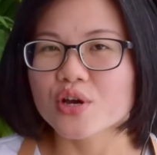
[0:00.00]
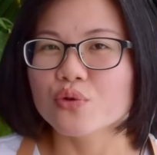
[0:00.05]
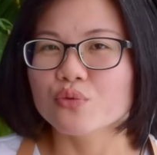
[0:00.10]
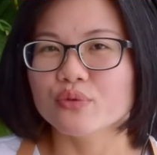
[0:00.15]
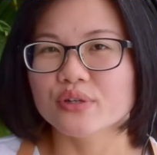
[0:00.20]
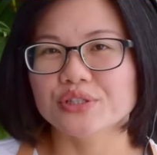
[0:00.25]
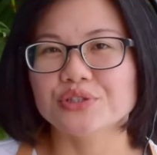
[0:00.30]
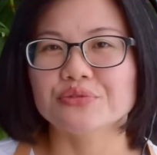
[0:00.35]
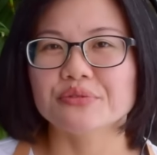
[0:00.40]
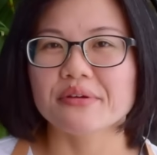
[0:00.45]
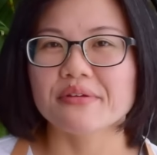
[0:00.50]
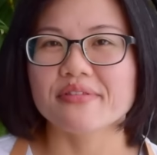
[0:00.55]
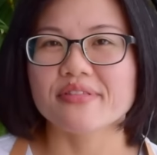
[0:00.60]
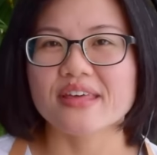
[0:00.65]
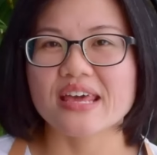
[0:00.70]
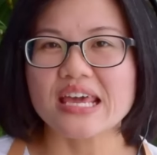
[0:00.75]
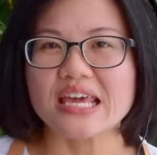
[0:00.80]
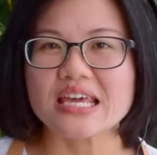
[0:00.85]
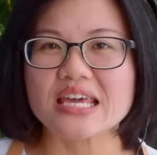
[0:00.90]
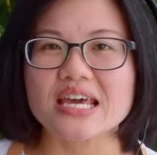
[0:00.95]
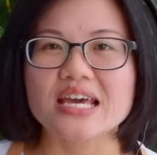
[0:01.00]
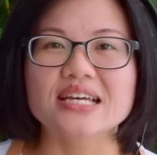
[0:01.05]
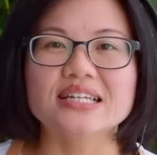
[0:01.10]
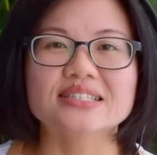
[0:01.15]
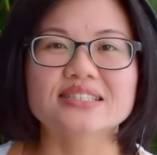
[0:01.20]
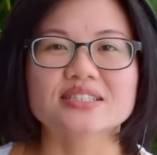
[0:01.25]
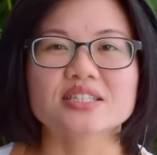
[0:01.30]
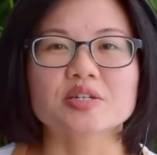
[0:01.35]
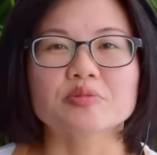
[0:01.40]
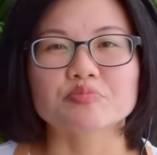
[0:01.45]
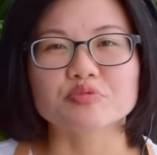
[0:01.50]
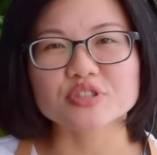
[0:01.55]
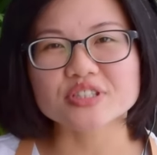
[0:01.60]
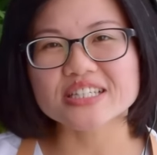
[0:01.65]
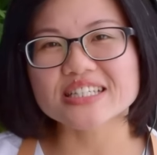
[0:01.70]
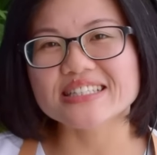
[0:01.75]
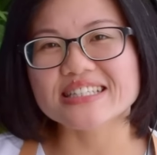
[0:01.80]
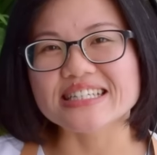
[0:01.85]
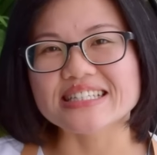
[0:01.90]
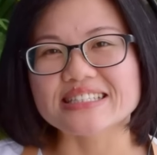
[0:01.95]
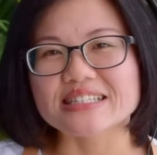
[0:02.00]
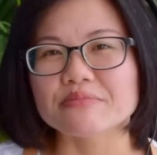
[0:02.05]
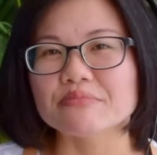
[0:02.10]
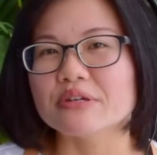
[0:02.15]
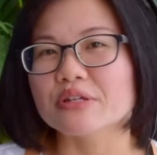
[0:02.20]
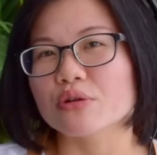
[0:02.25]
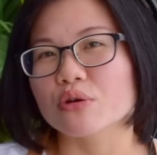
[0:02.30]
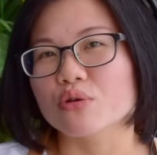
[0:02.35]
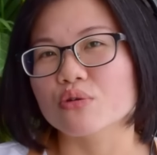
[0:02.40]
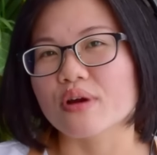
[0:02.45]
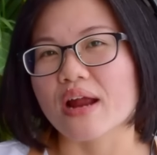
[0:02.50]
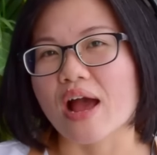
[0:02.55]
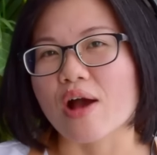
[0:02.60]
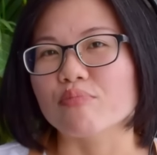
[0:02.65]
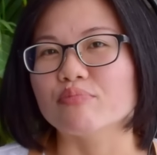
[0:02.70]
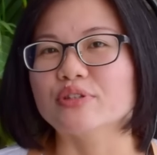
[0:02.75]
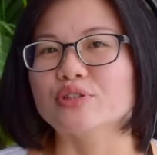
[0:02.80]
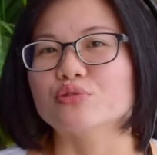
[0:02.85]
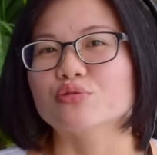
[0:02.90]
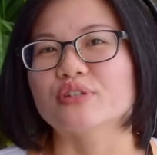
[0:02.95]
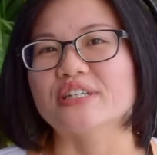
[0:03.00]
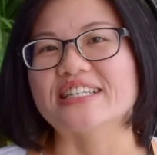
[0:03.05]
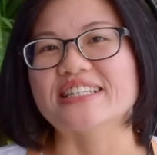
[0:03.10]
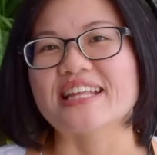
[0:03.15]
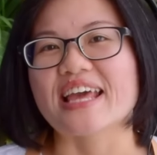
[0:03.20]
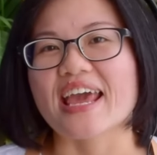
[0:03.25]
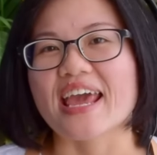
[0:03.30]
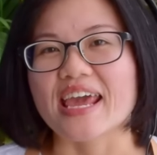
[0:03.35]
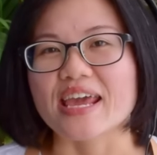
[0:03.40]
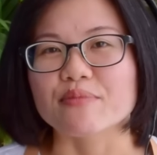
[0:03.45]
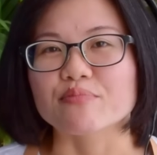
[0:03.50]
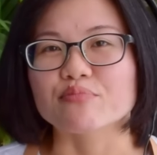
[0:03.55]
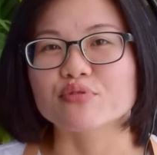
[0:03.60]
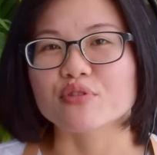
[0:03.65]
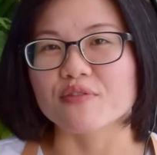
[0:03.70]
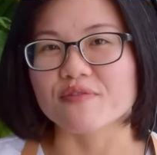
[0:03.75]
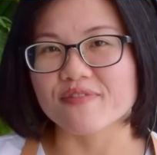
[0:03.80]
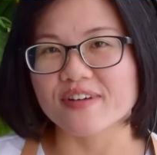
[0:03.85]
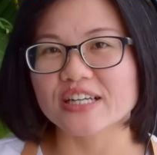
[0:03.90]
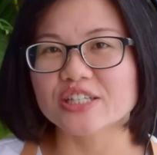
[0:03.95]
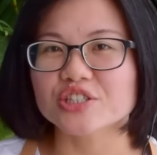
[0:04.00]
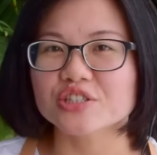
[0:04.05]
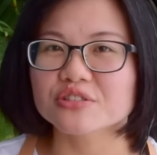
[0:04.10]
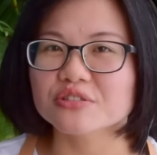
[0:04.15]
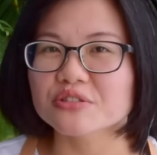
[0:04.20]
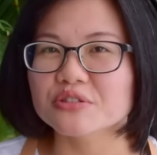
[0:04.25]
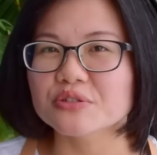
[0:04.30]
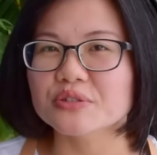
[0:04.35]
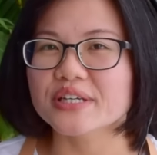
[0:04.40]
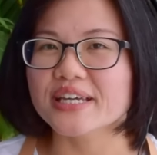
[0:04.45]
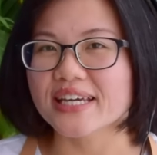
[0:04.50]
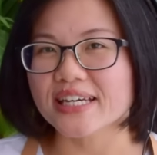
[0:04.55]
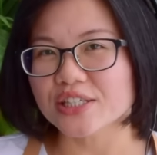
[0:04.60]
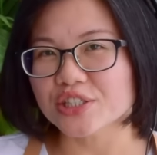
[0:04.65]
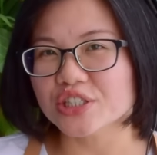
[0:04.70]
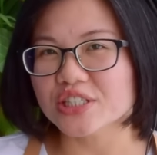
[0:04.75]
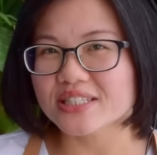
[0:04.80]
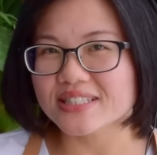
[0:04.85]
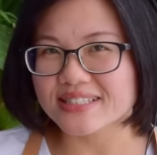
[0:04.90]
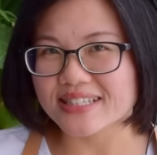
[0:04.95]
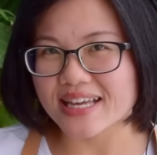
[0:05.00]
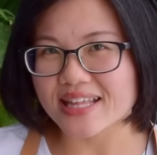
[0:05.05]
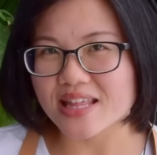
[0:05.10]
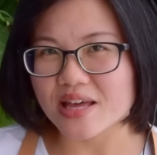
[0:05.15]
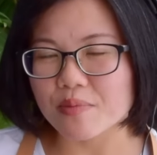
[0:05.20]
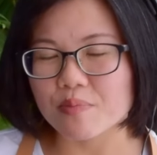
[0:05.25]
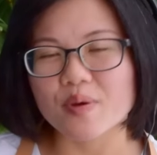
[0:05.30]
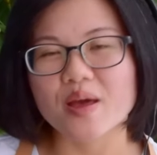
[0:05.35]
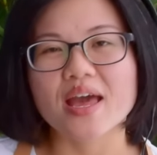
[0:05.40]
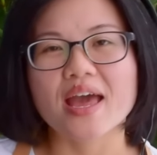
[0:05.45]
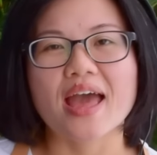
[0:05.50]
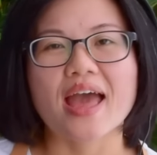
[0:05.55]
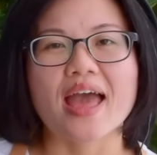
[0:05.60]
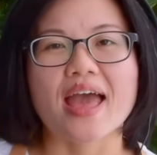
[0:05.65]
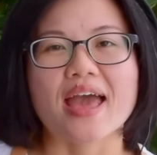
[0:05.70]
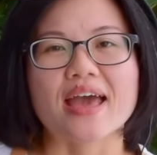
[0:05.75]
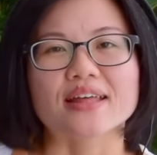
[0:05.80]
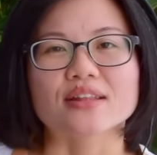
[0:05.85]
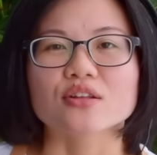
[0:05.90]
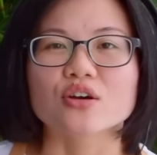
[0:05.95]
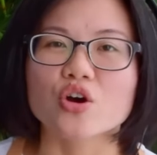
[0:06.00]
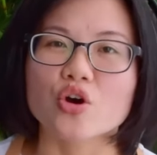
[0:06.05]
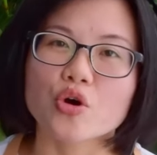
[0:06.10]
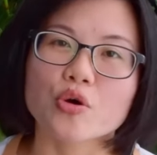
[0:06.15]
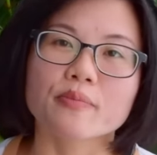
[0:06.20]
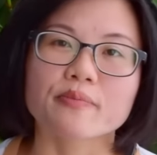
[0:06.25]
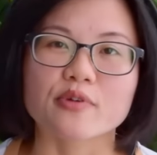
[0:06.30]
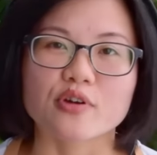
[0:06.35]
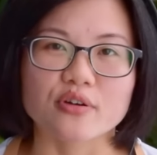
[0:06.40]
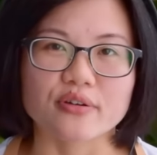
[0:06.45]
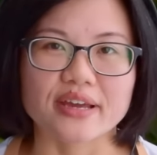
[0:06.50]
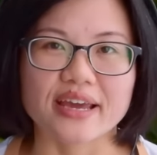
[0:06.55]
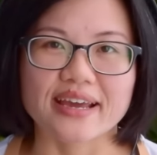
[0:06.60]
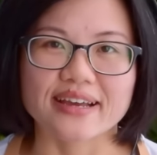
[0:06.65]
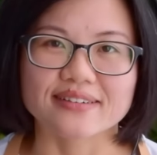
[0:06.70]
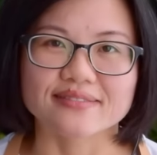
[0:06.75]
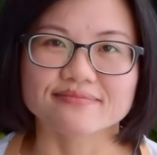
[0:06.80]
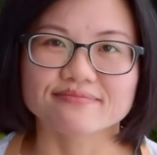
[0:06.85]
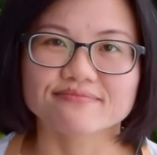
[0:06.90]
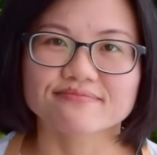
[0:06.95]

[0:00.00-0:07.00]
which we think is a pretty decent middle ground between a professional kitchen setup and home cooking.